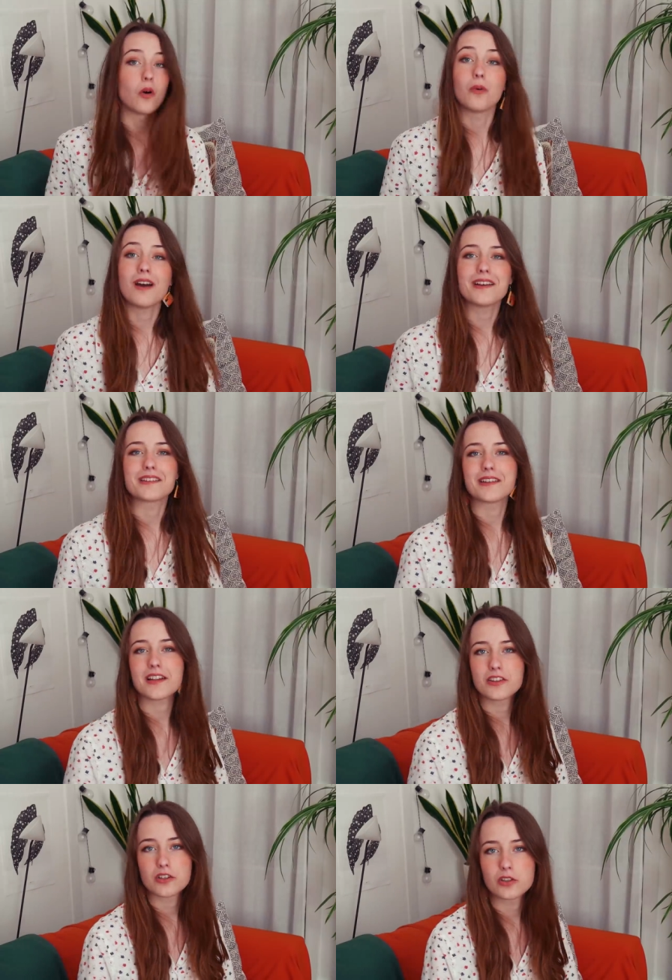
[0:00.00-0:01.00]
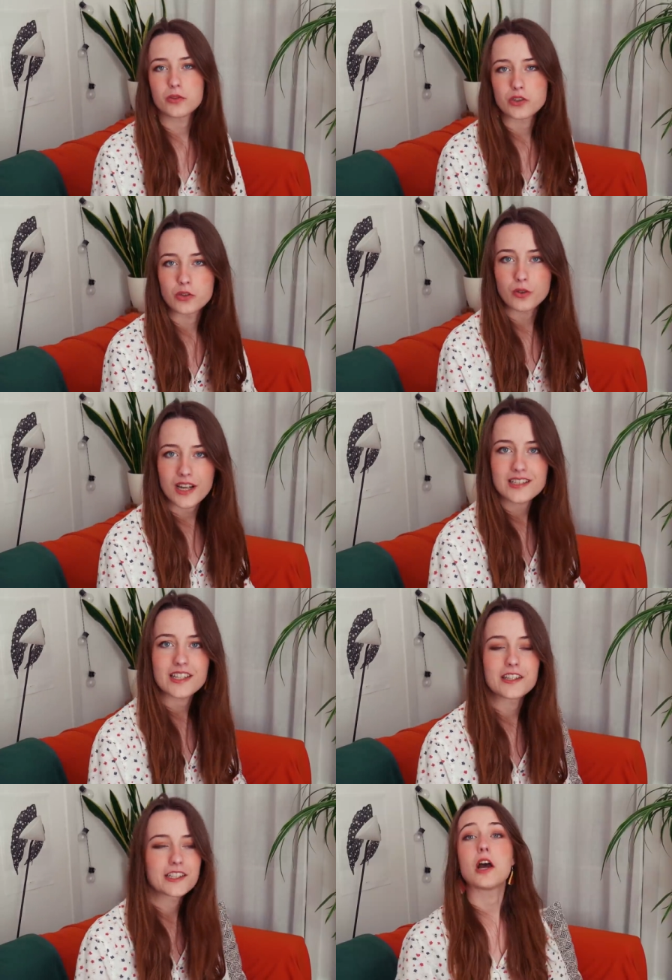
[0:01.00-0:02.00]
Alright, and that concludes the great
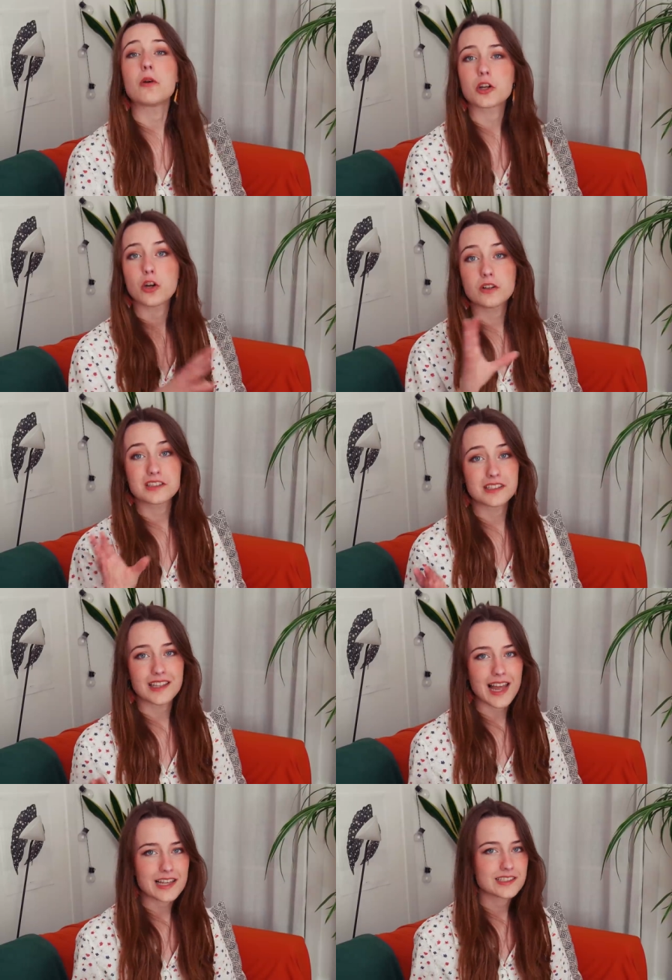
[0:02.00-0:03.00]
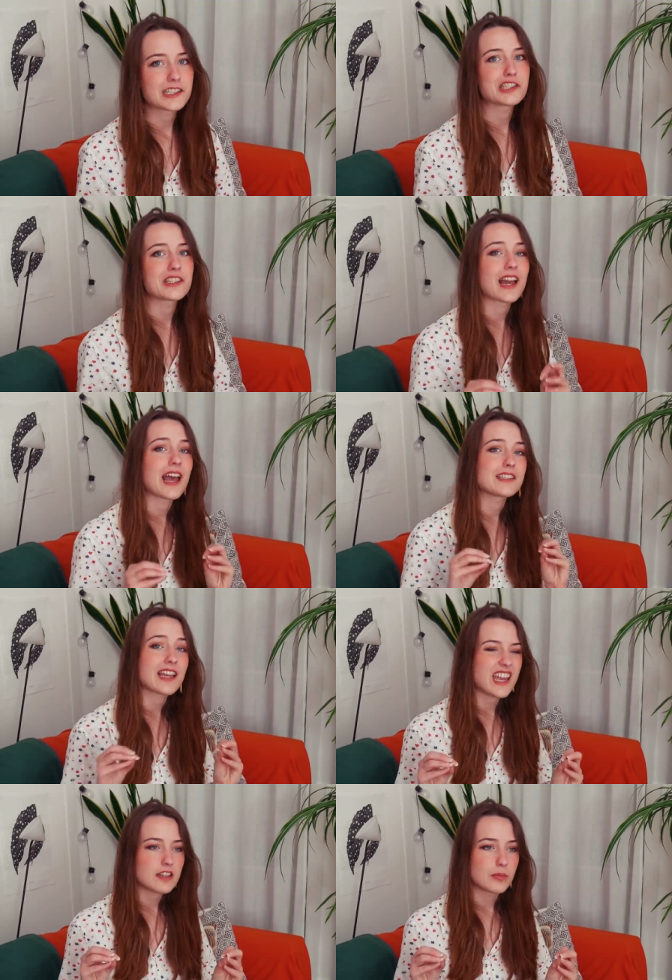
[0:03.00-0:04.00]
tier. Now we're going to the last tier that has
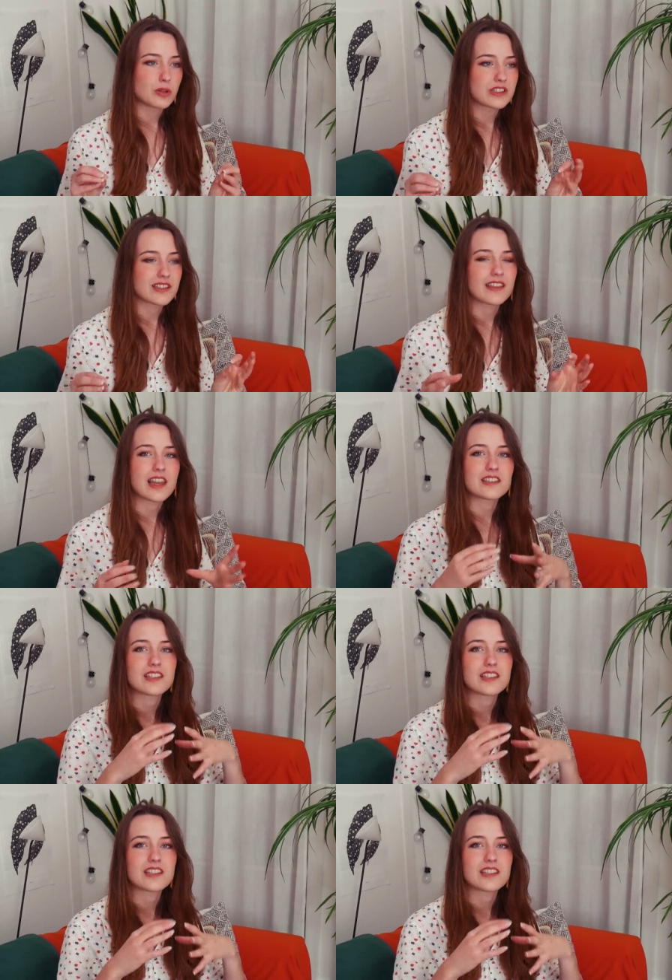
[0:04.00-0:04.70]
eight books, and that is